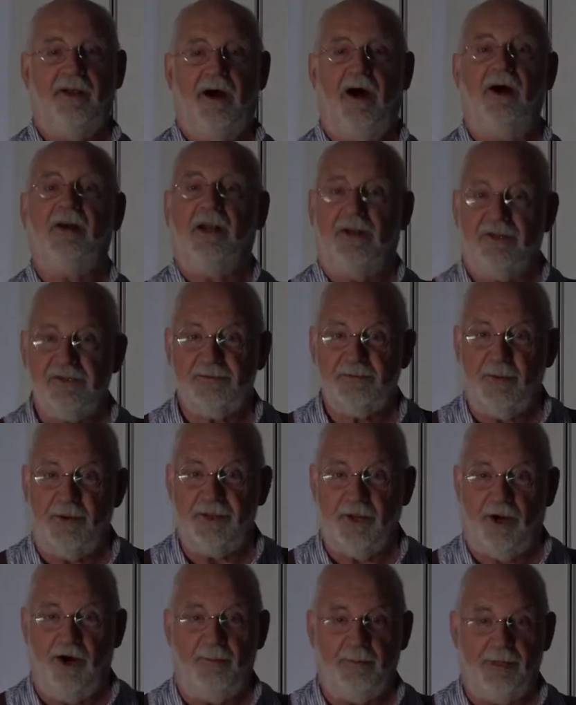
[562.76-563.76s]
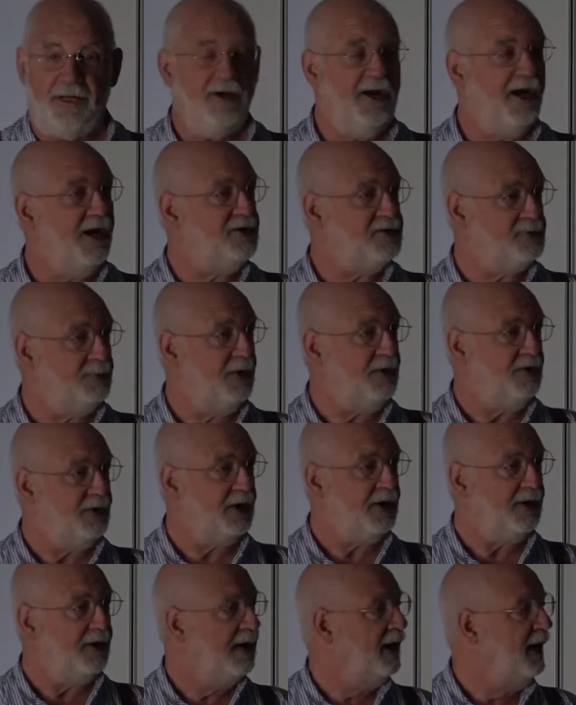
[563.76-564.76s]
are classed by the army as
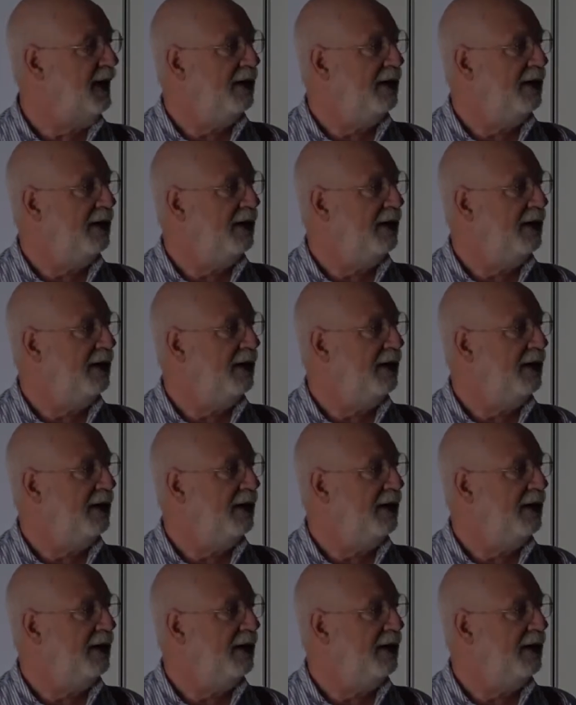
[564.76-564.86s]
mutiny.